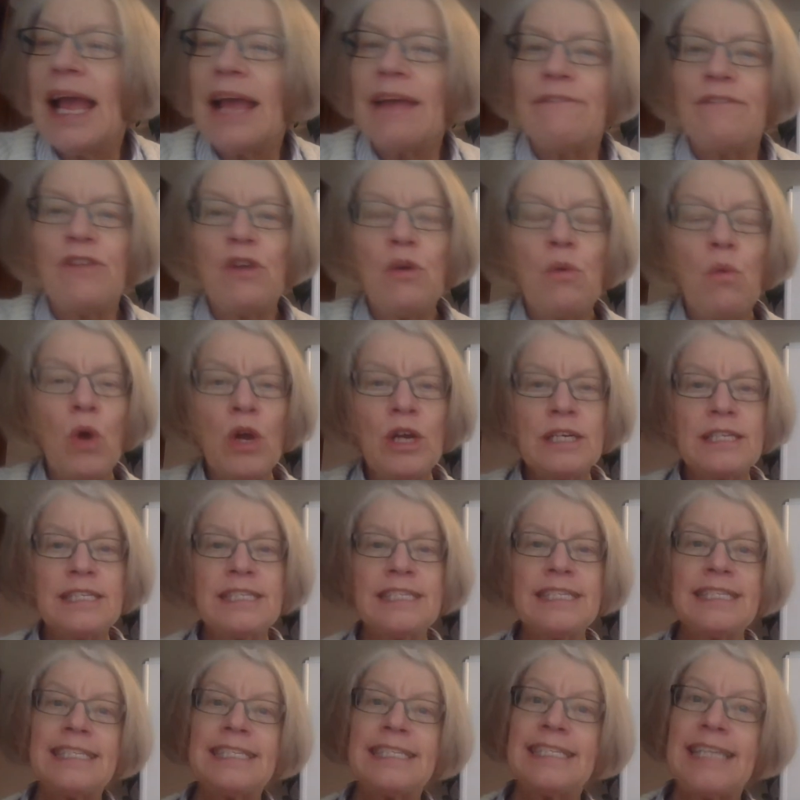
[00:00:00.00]
If you want
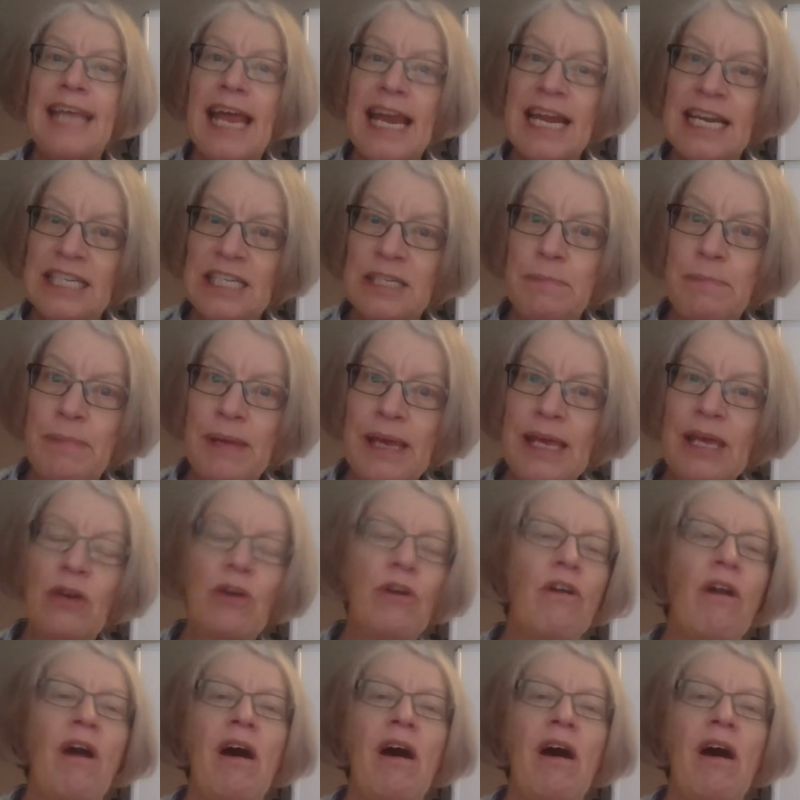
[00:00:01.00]
to send me your